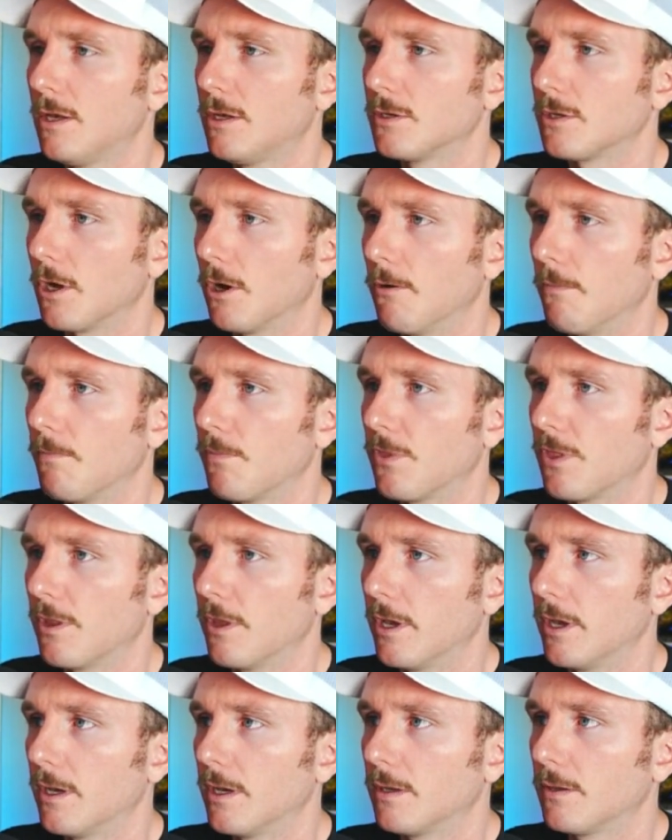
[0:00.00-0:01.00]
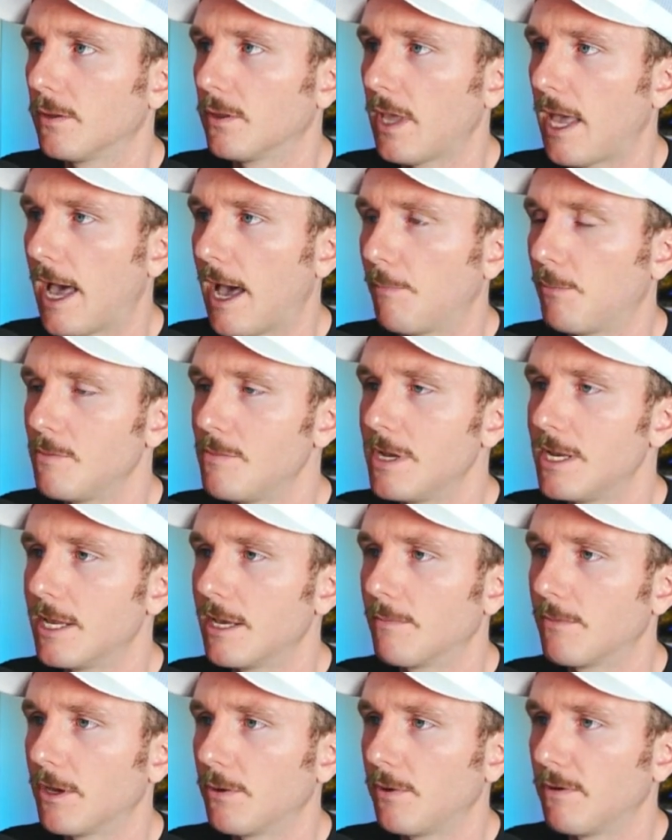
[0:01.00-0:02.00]
So the happy
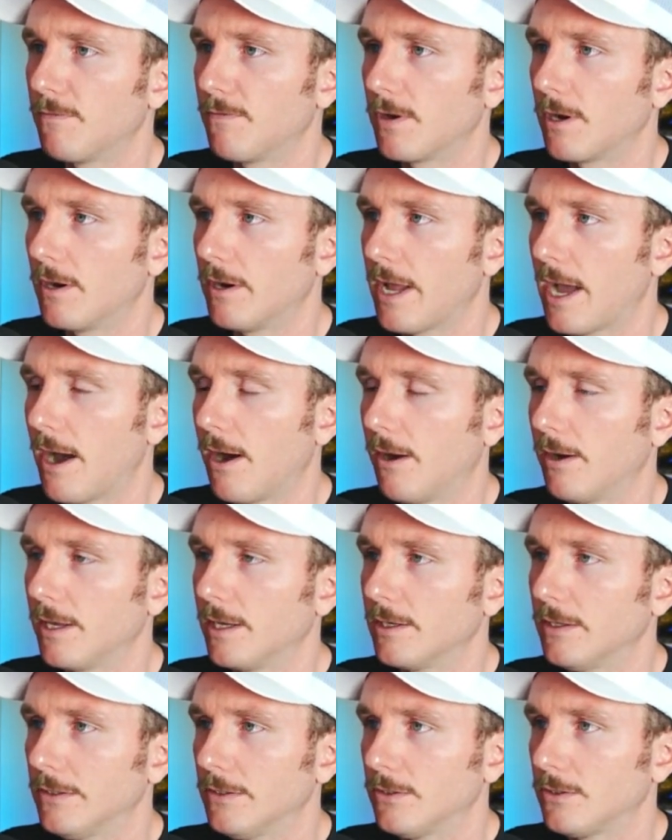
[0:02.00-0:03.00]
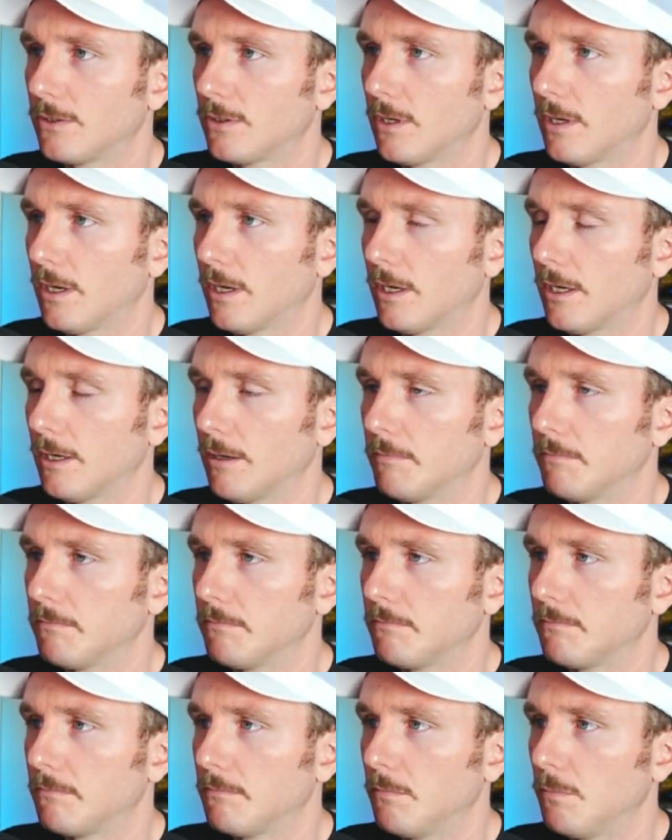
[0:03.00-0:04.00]
medium that we figured out is
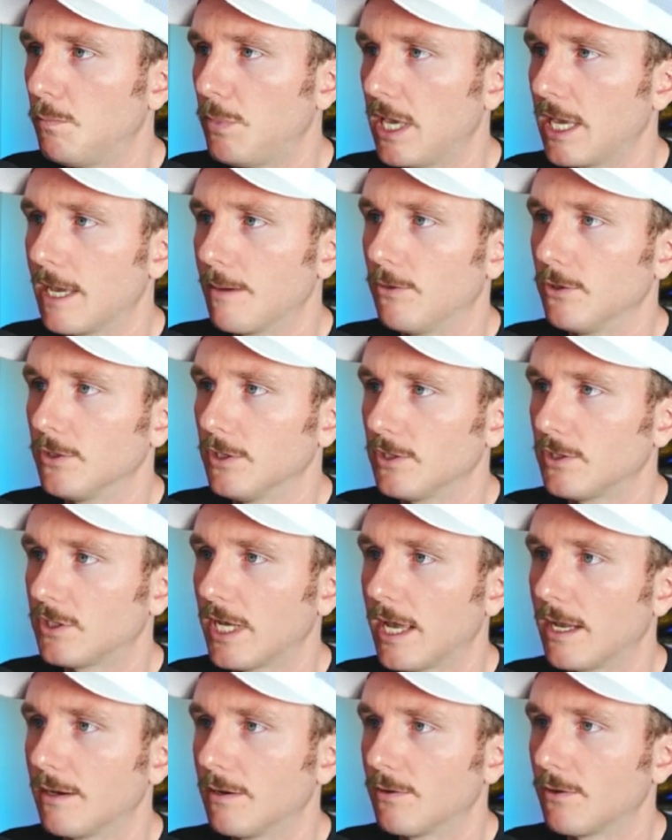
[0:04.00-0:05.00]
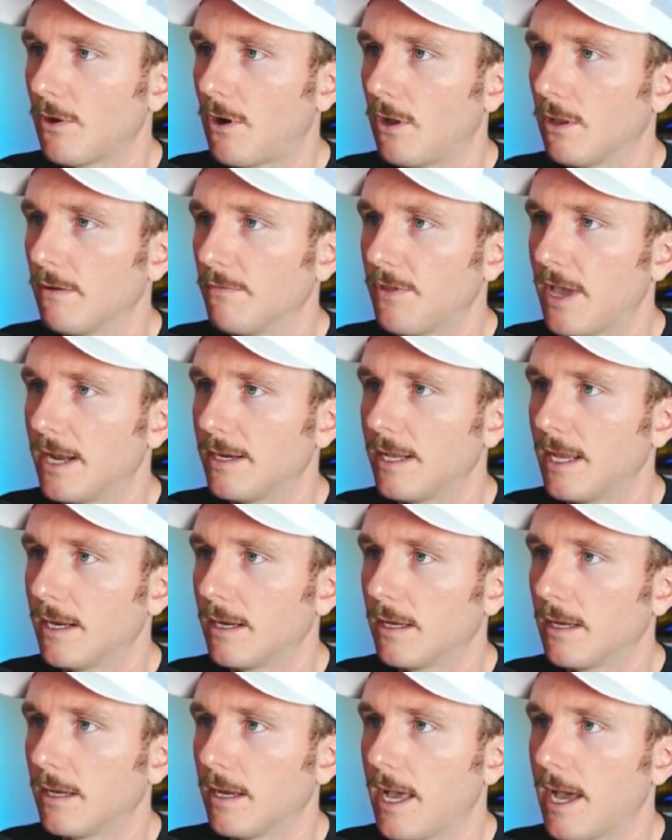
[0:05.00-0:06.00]
being able to send all of that
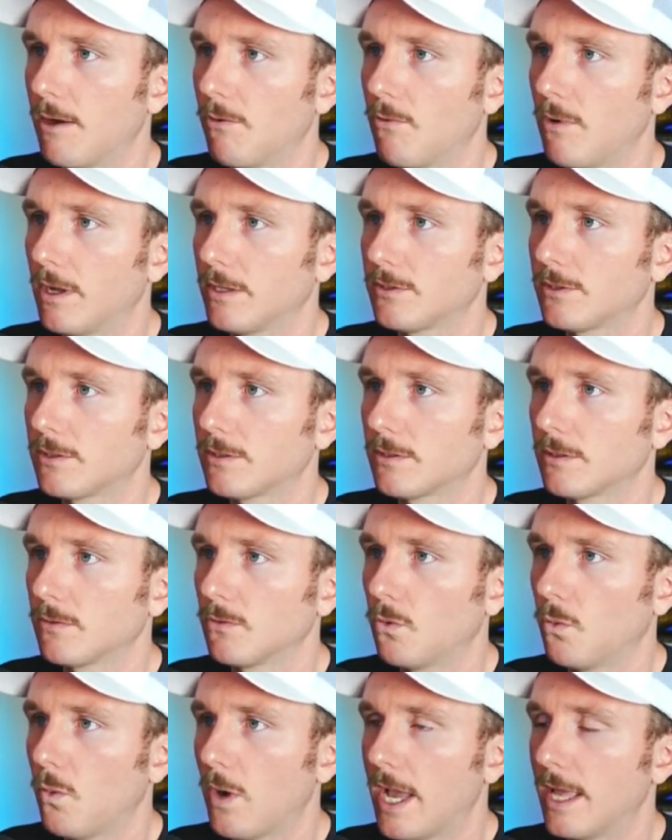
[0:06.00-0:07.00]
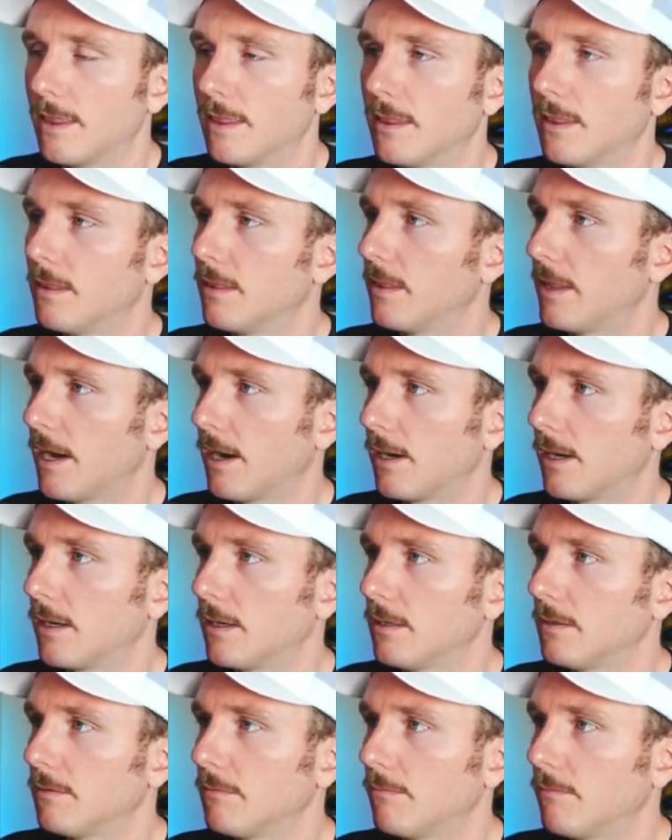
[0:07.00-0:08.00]
data at once when
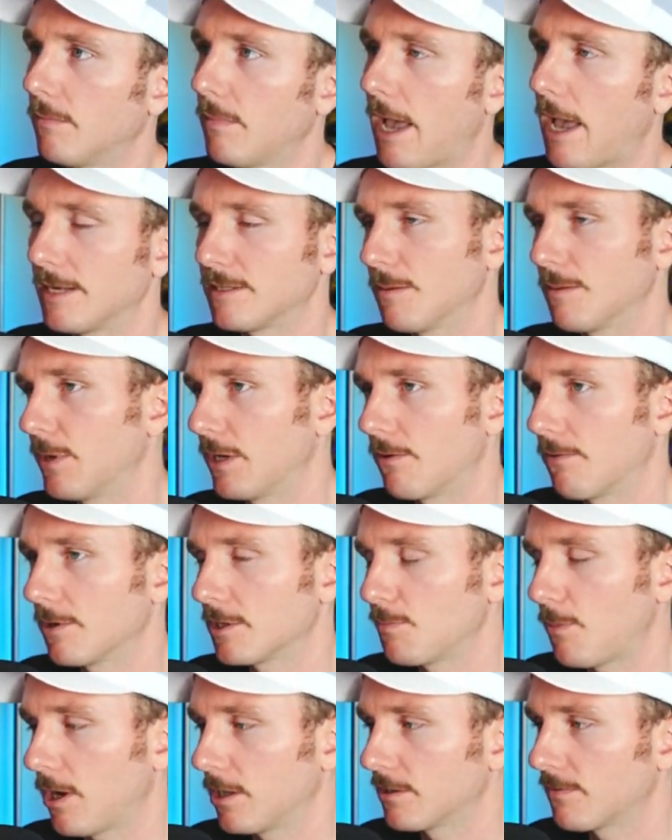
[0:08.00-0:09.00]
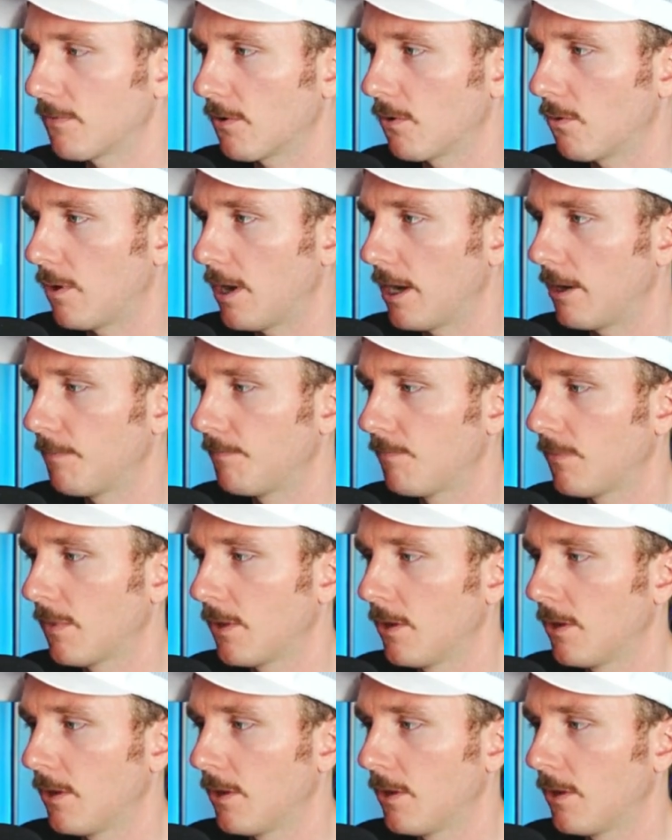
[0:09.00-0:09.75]
there hasn't been a response for a while.